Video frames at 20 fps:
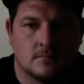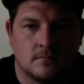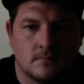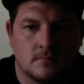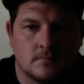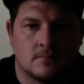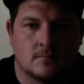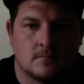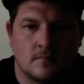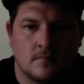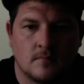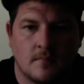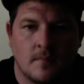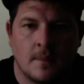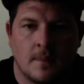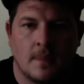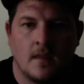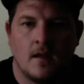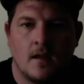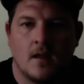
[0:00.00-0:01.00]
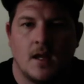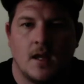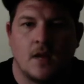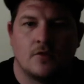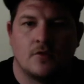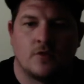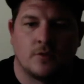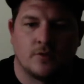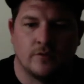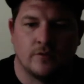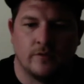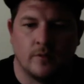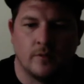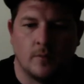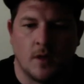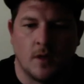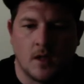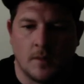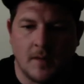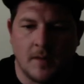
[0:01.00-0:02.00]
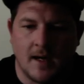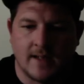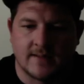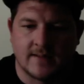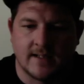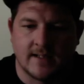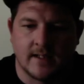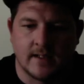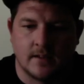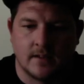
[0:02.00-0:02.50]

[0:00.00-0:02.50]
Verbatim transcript: half step. Drop some footballer bars then.